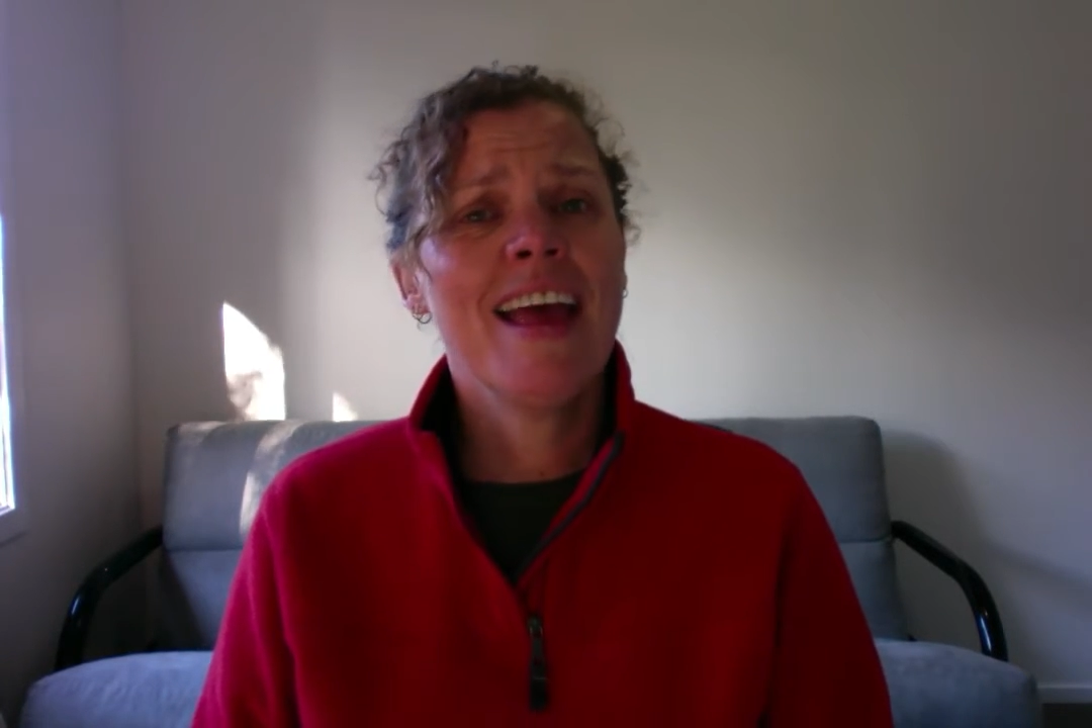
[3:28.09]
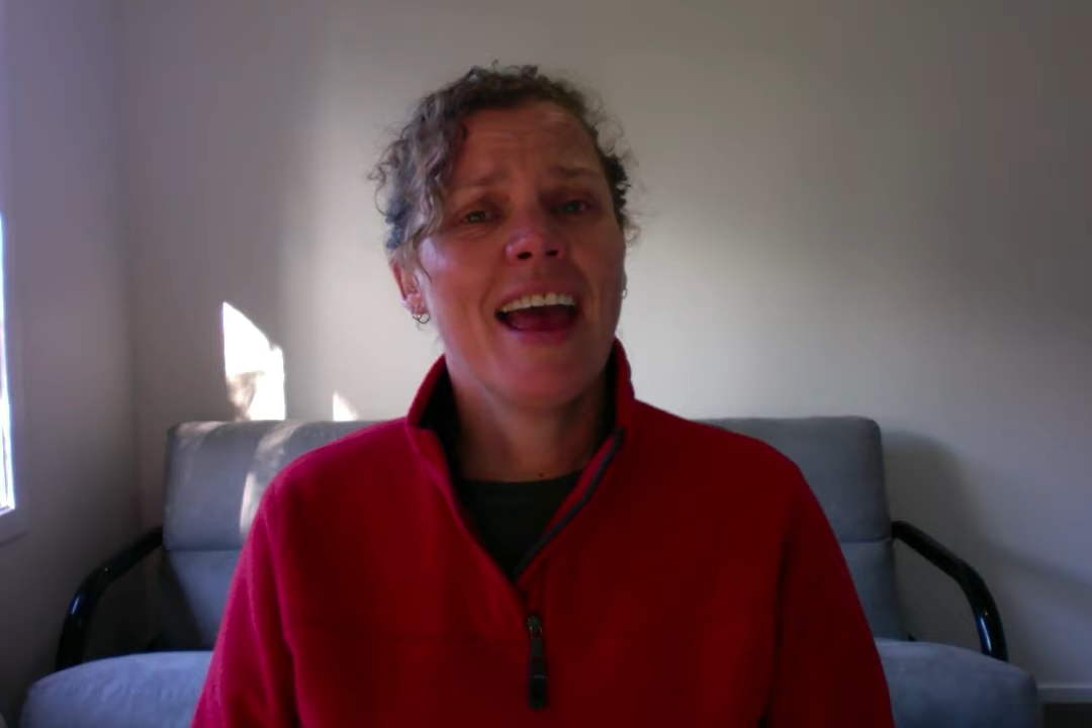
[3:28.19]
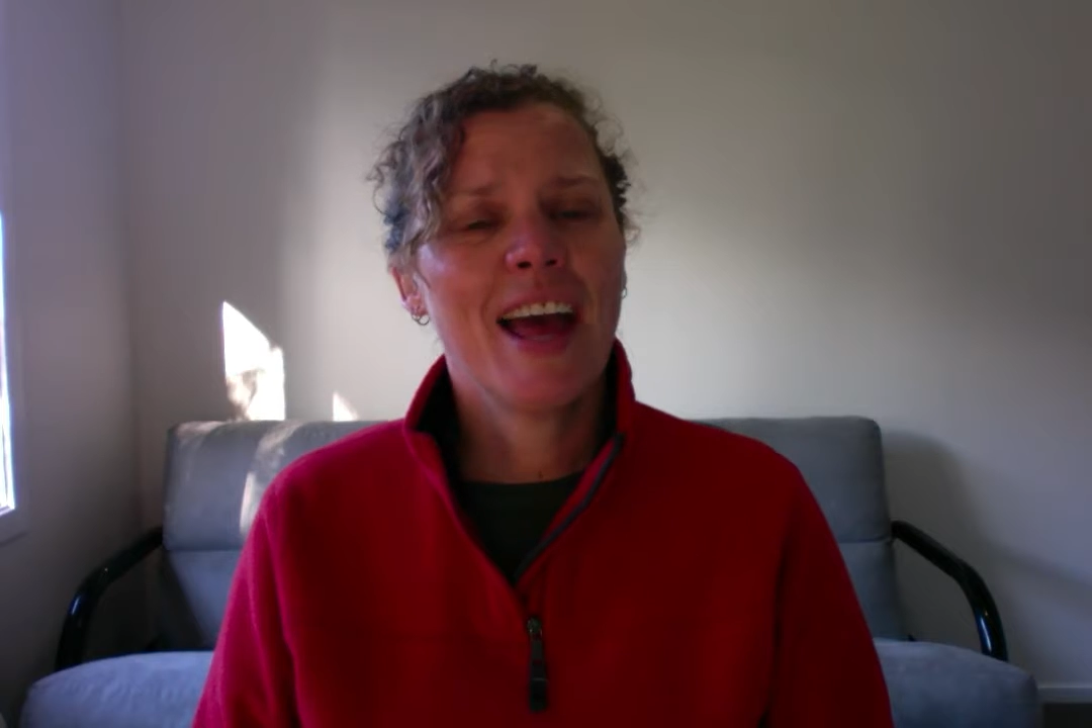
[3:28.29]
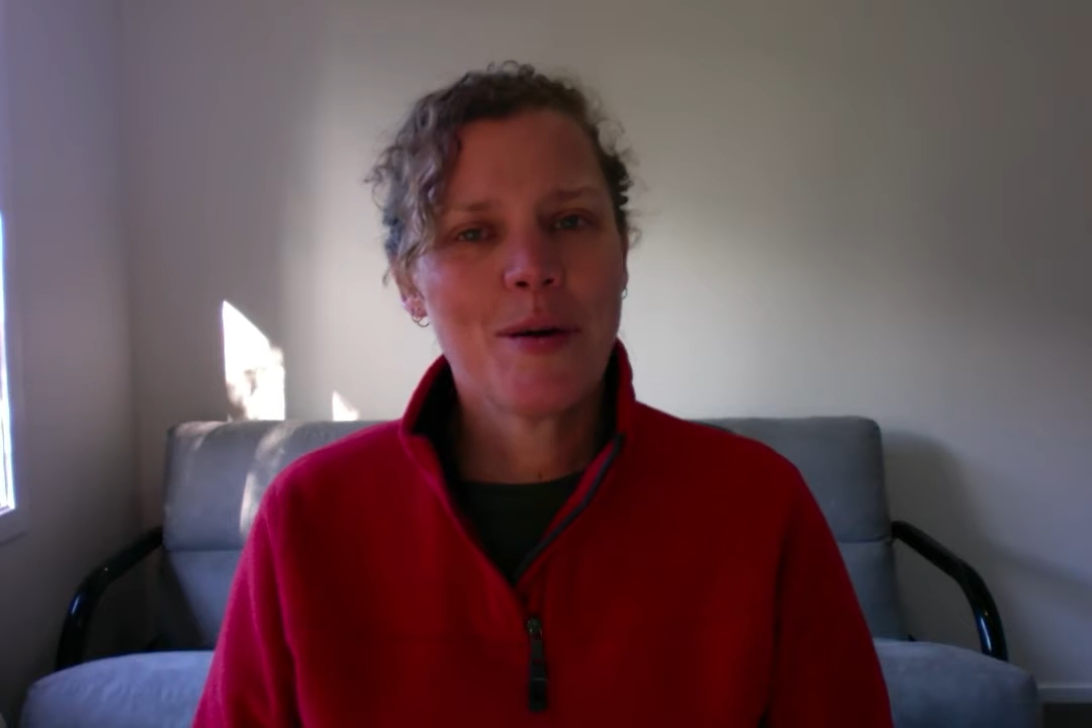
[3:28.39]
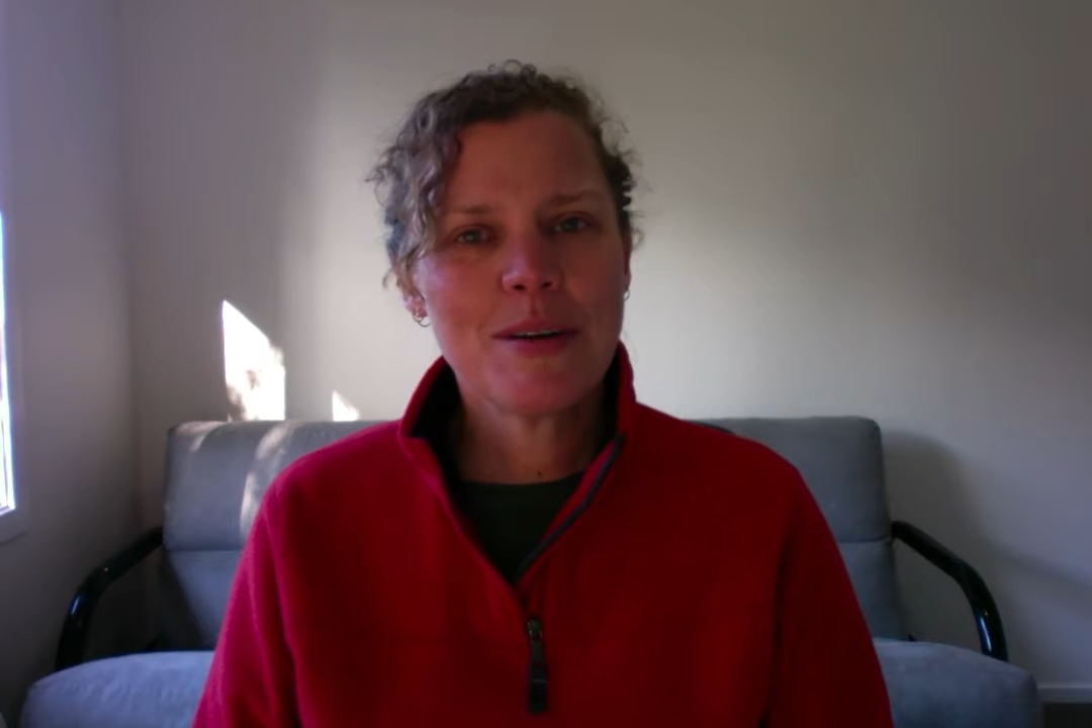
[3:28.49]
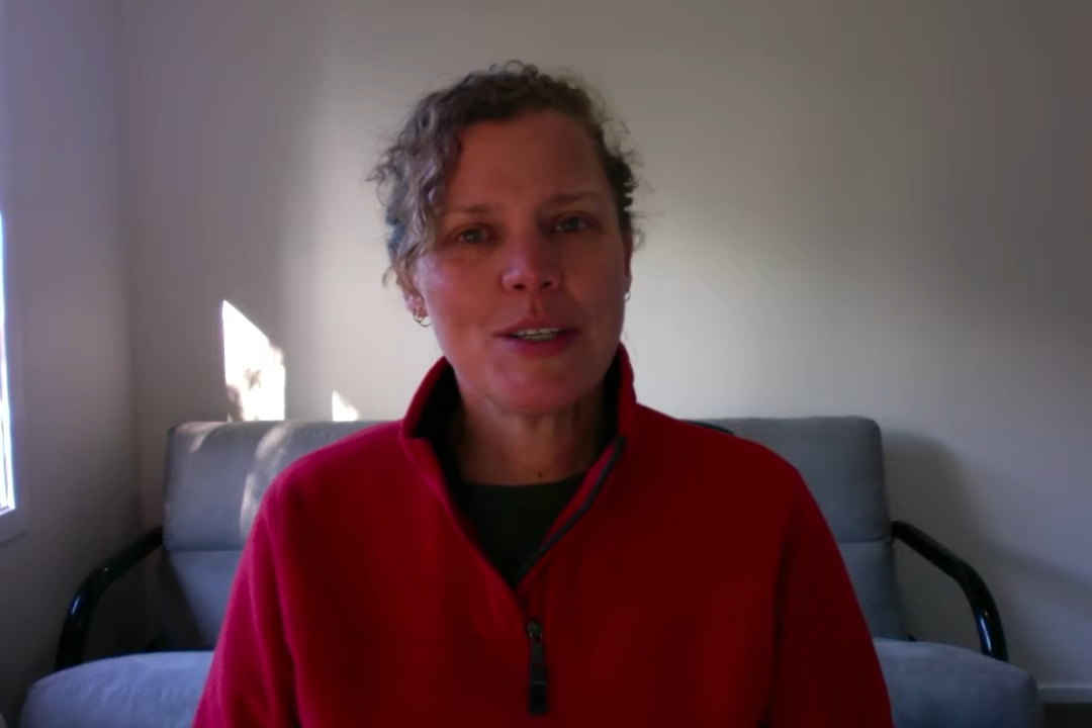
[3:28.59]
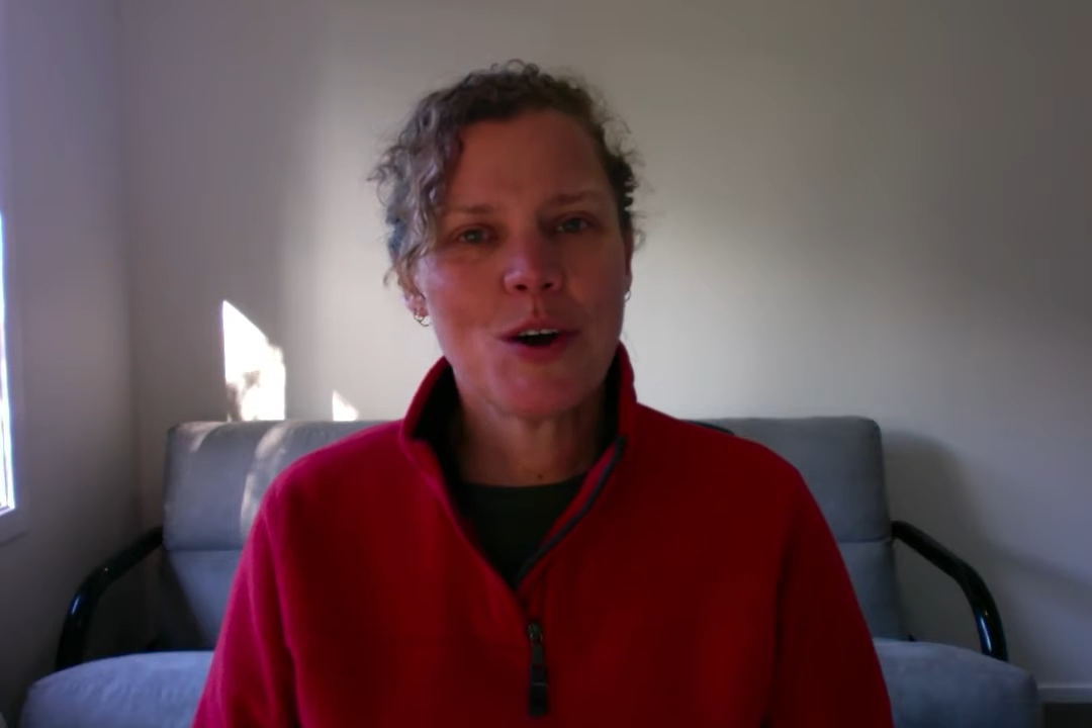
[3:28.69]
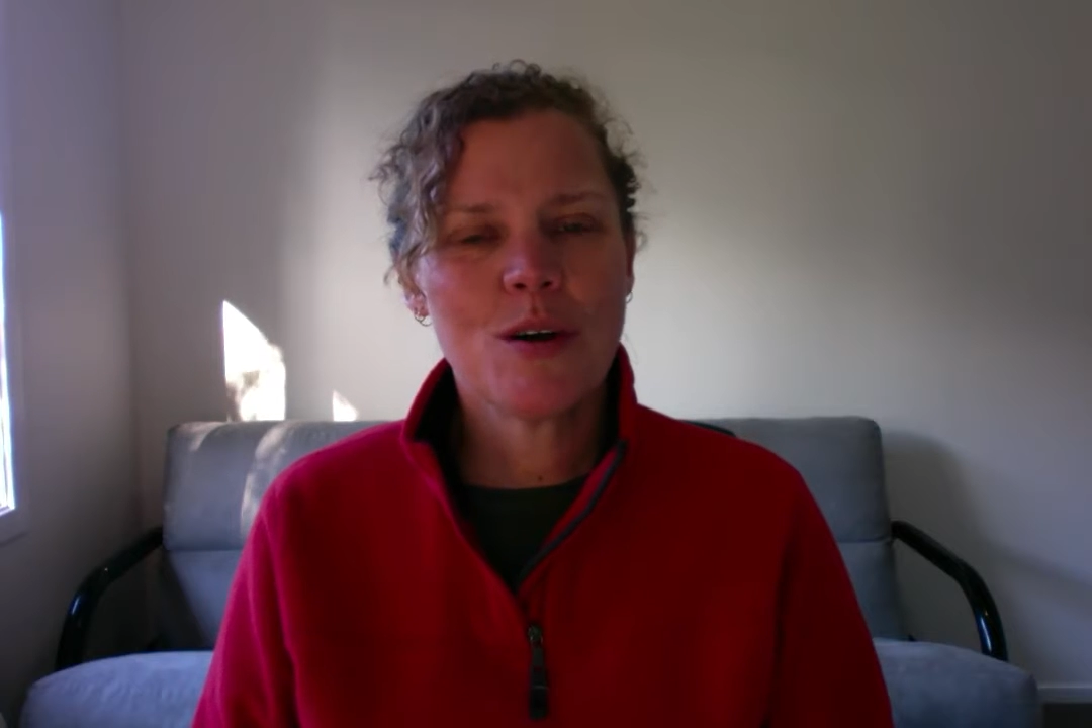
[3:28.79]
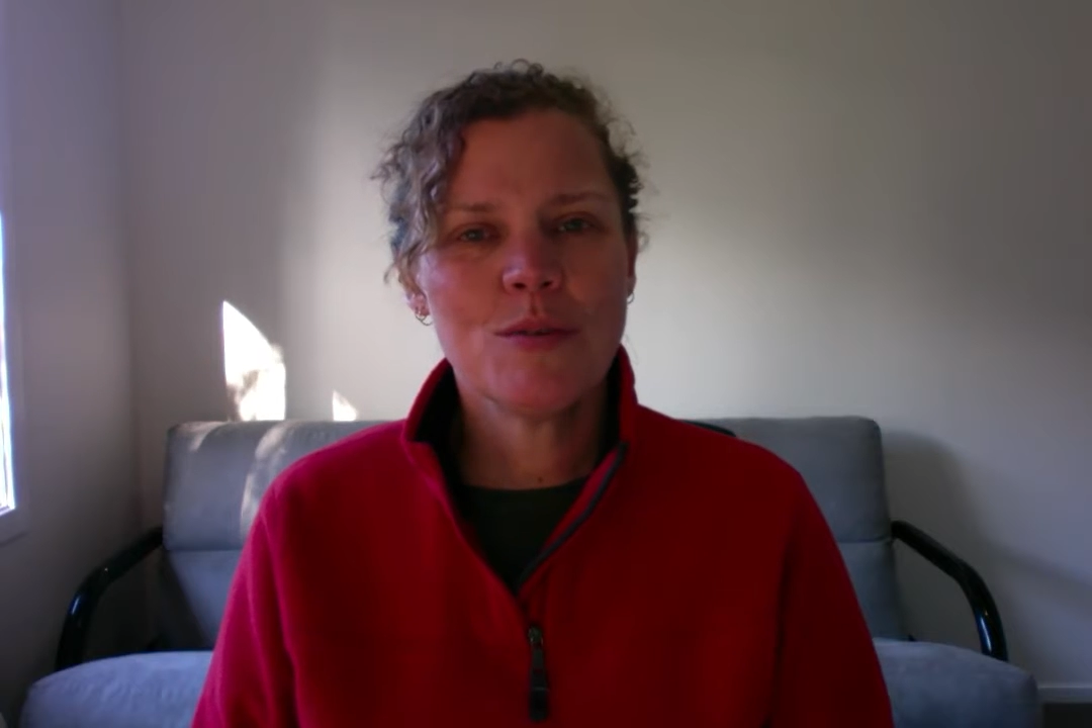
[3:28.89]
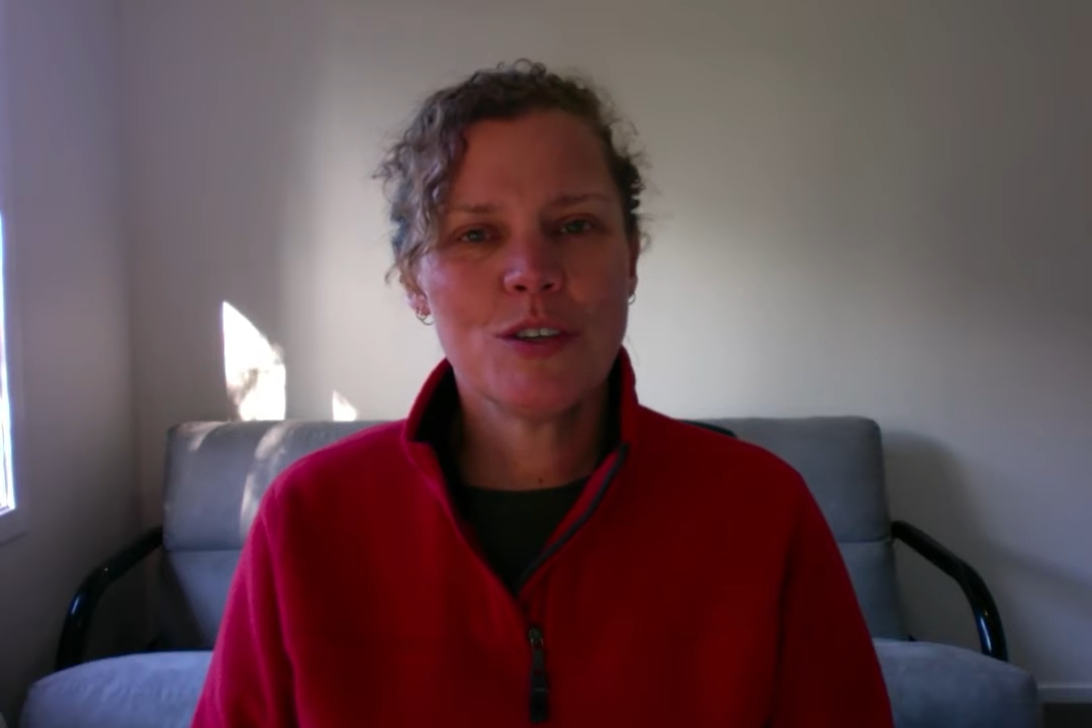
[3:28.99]
how many
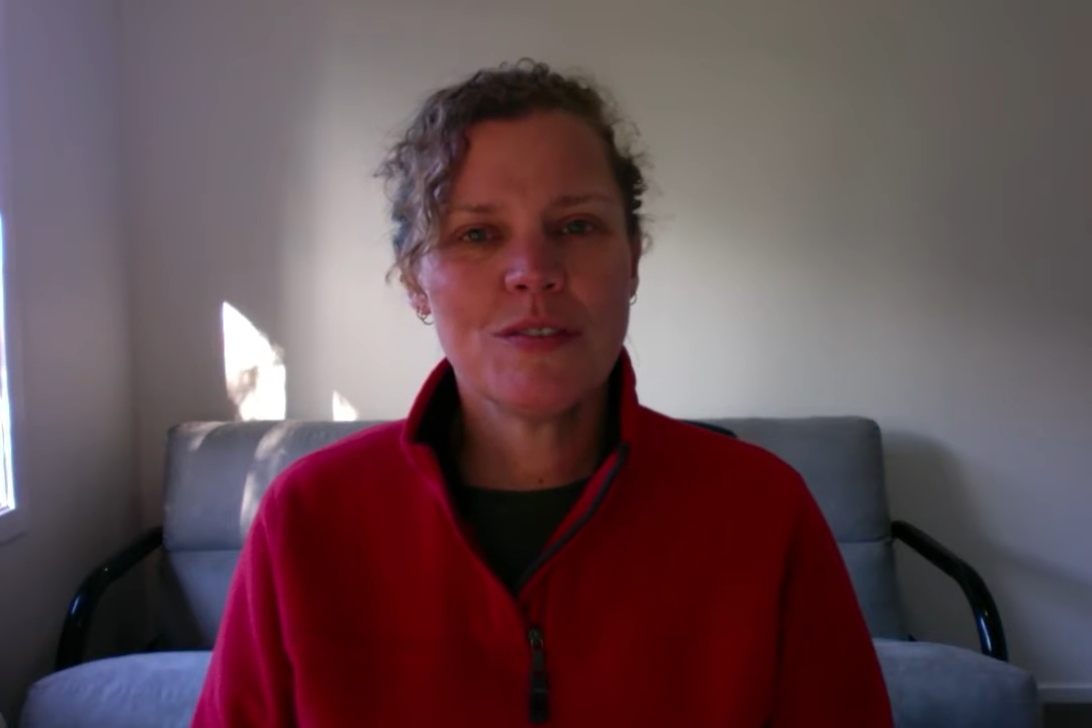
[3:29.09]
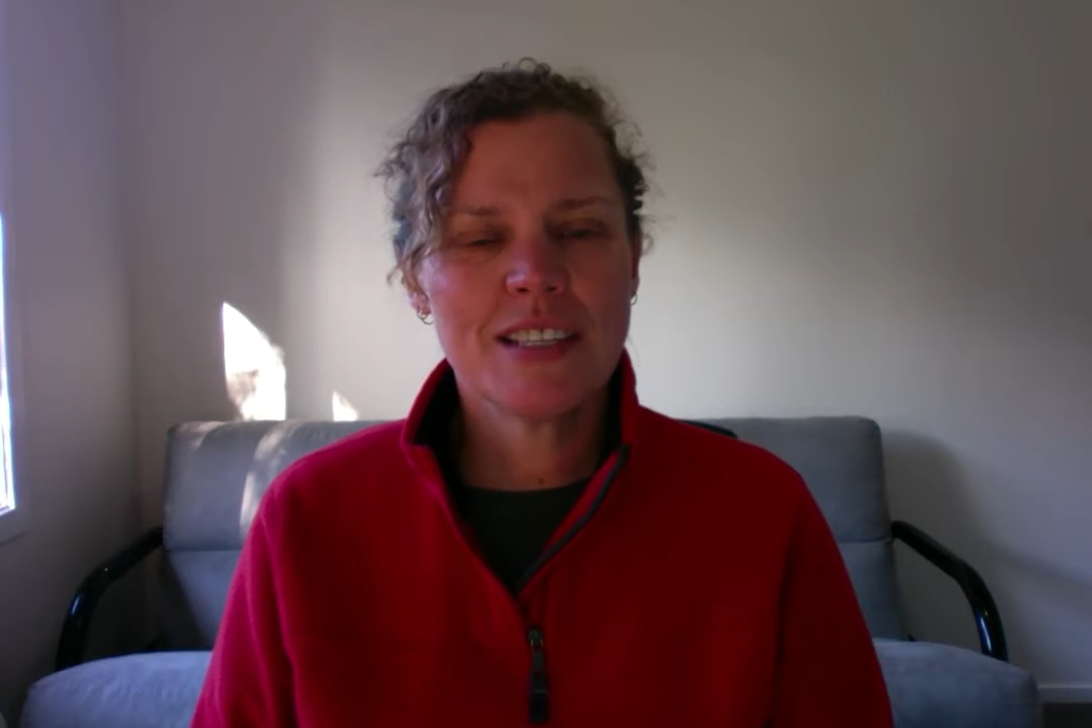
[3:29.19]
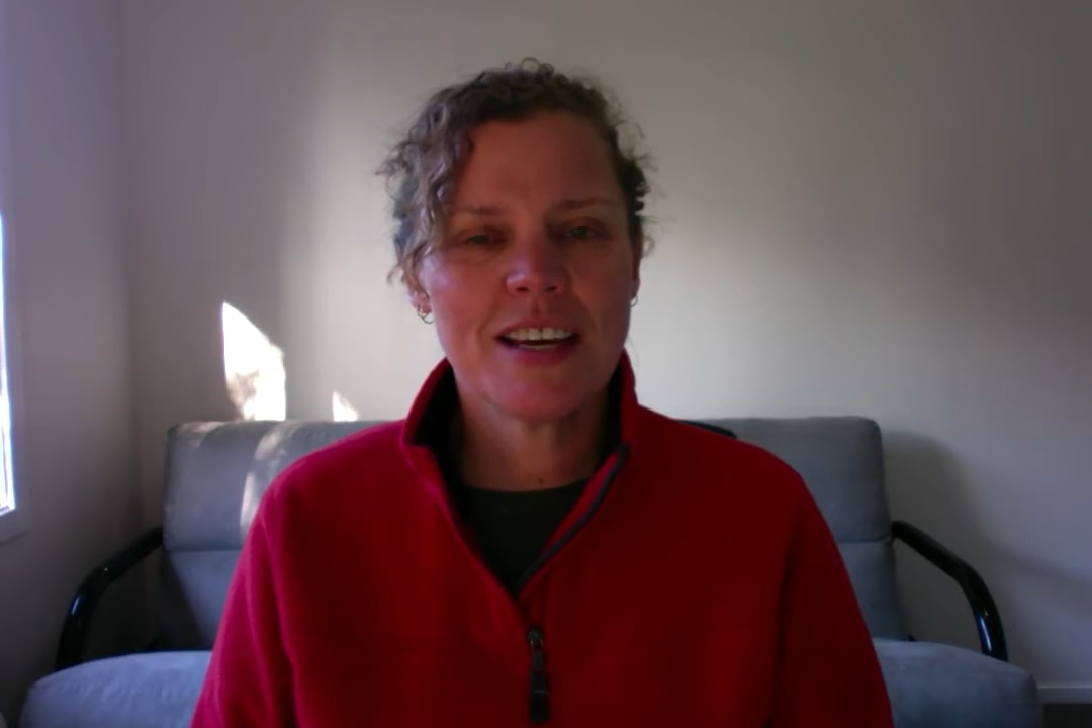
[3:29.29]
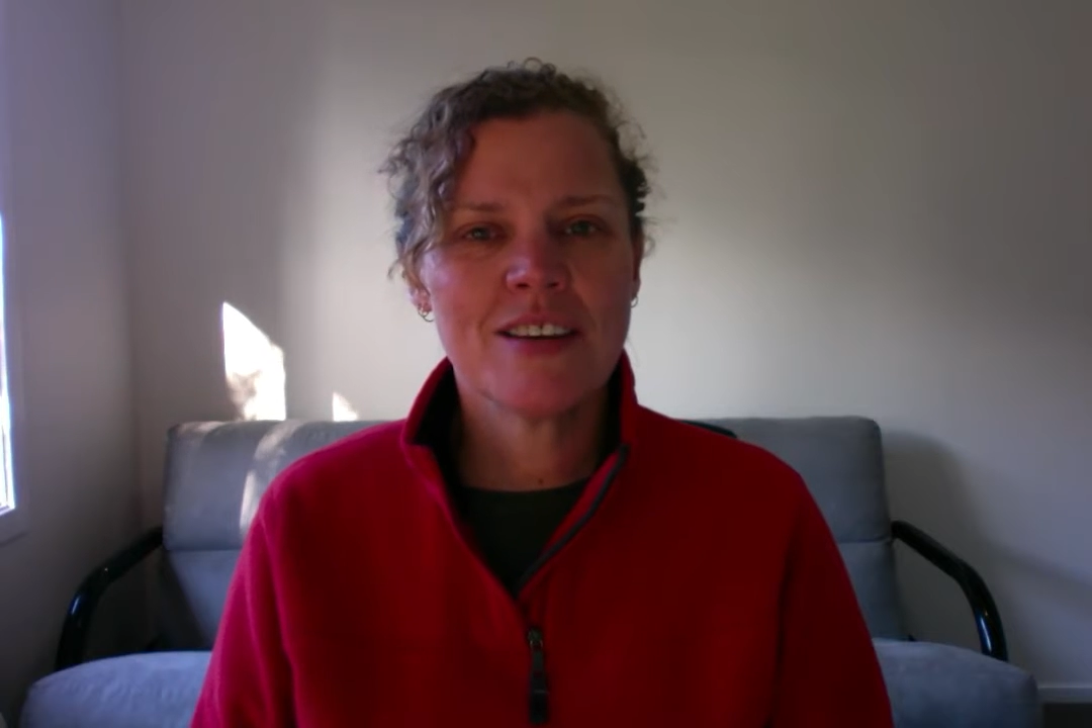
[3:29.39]
times you've set